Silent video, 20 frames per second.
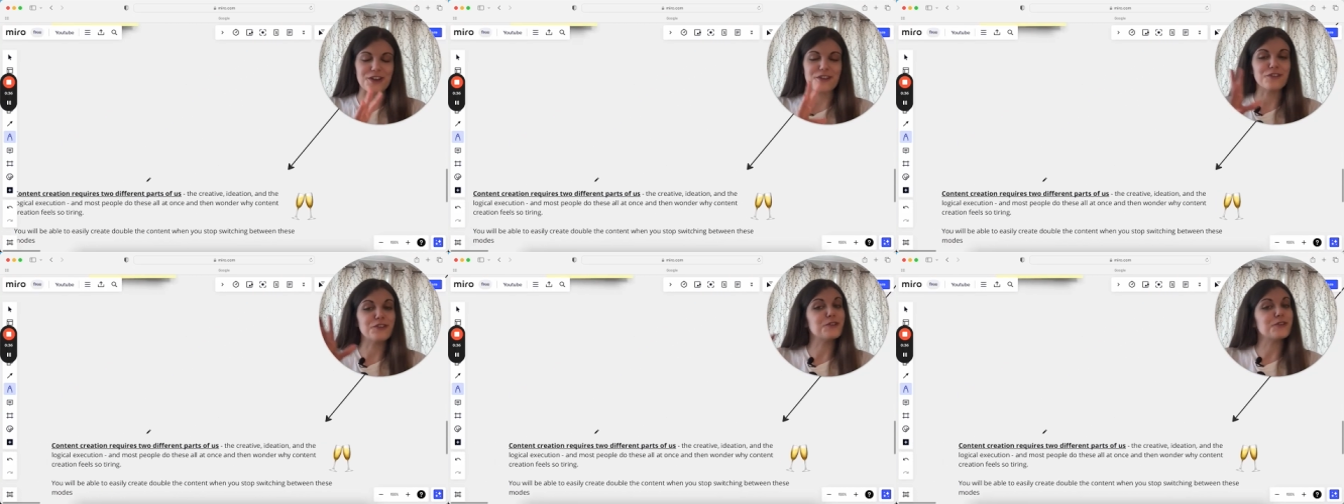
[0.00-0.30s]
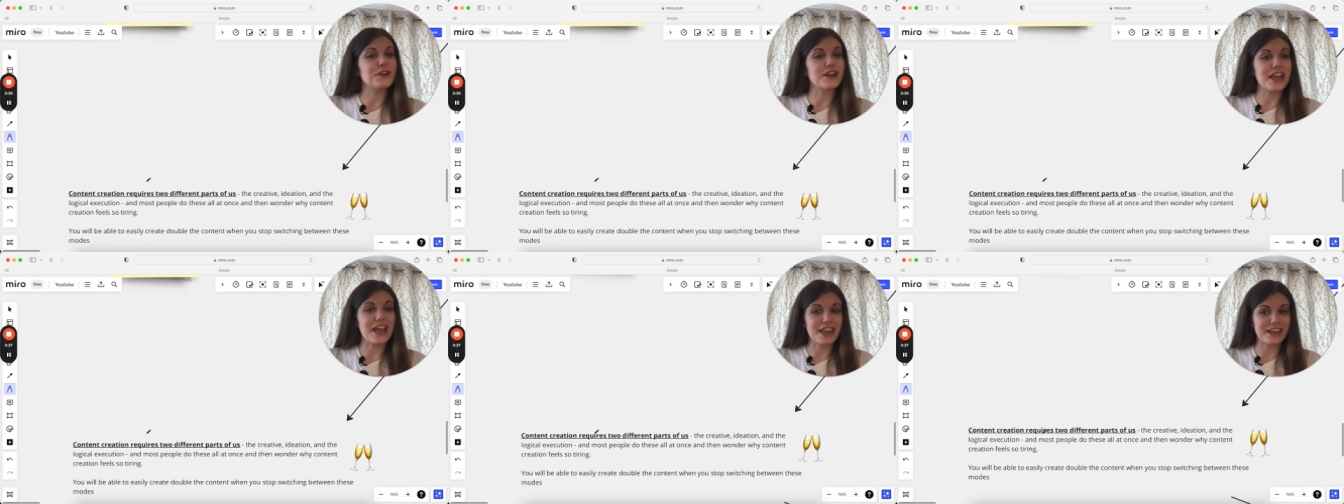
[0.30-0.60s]
if you
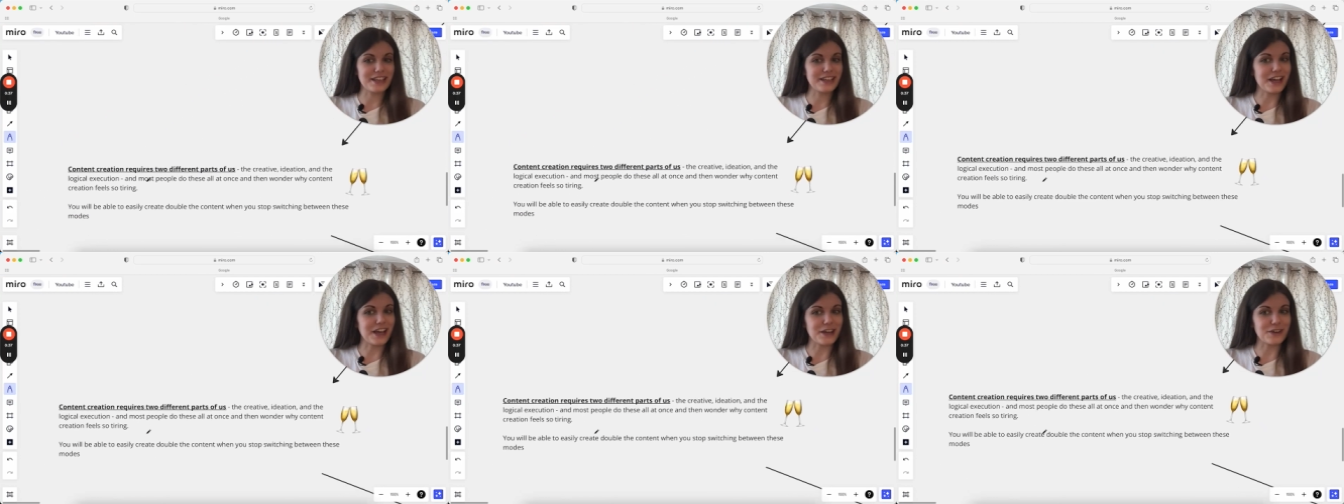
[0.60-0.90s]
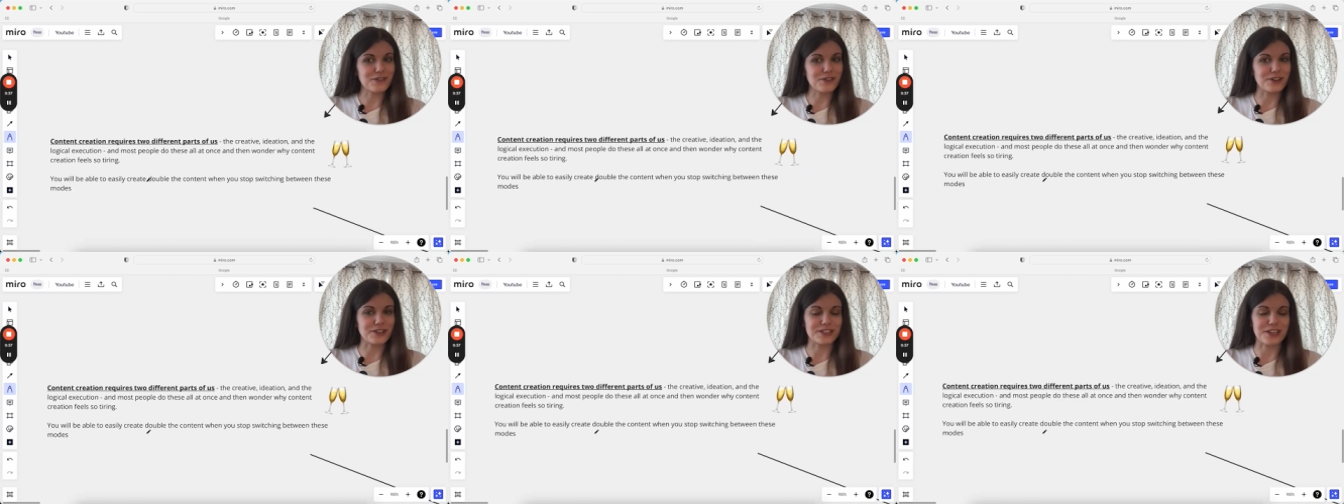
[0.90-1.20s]
create any kind
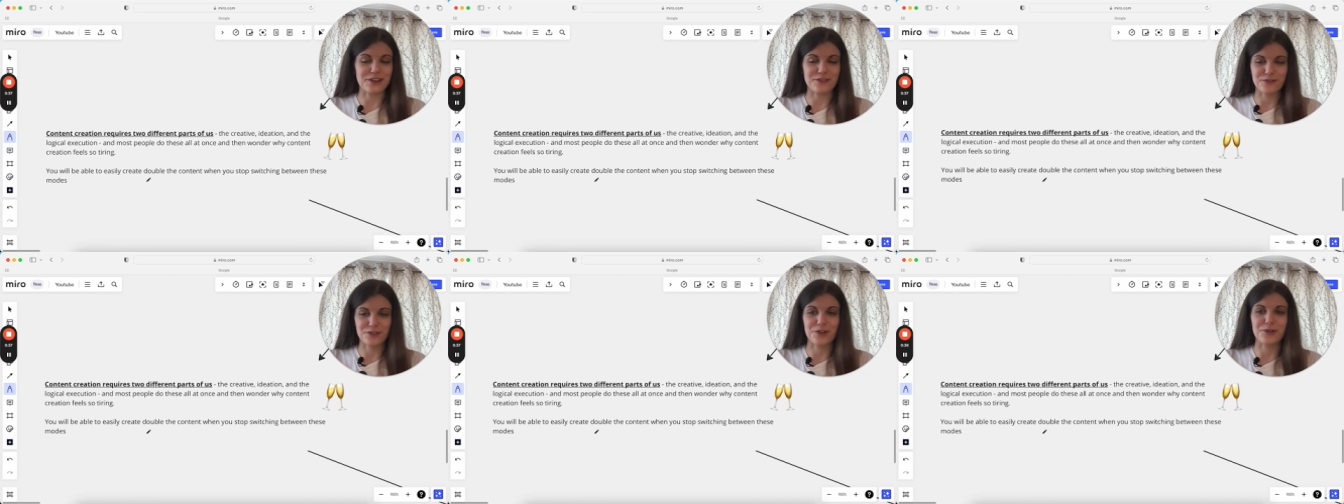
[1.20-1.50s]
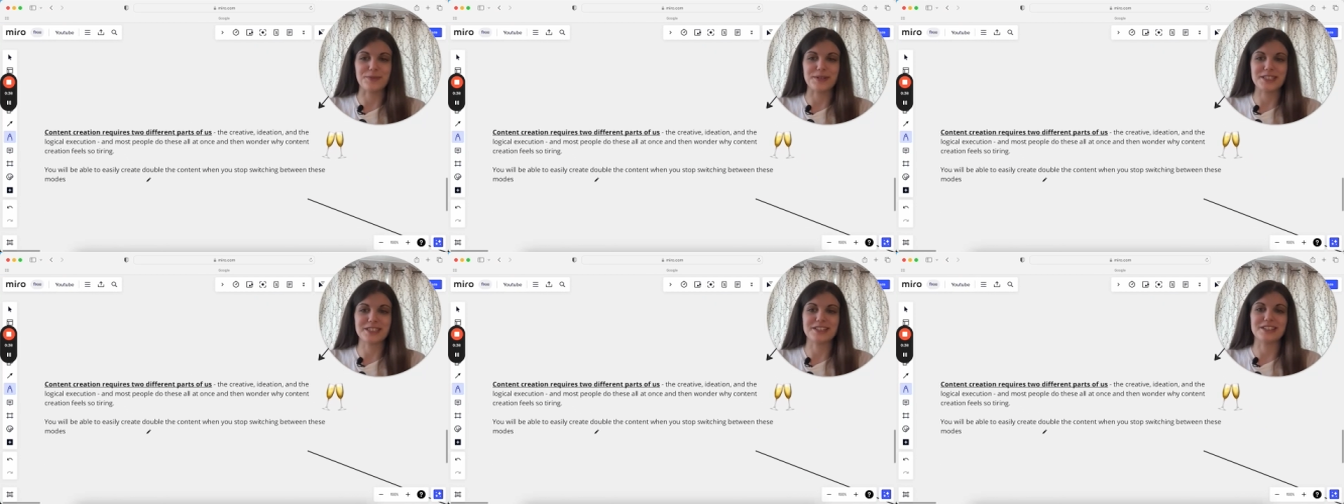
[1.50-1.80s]
of content for
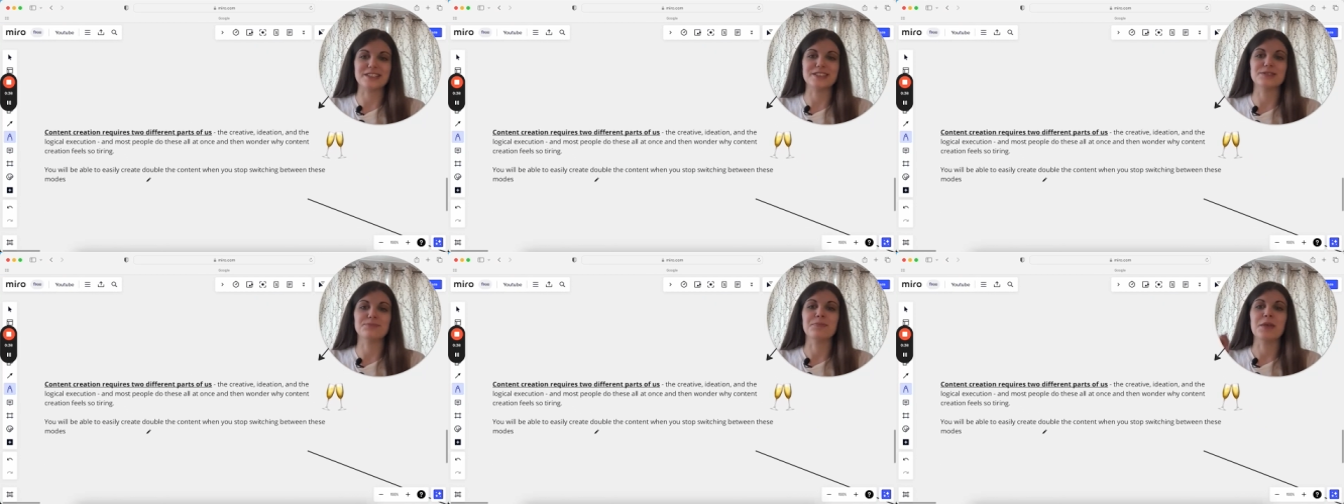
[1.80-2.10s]
your business.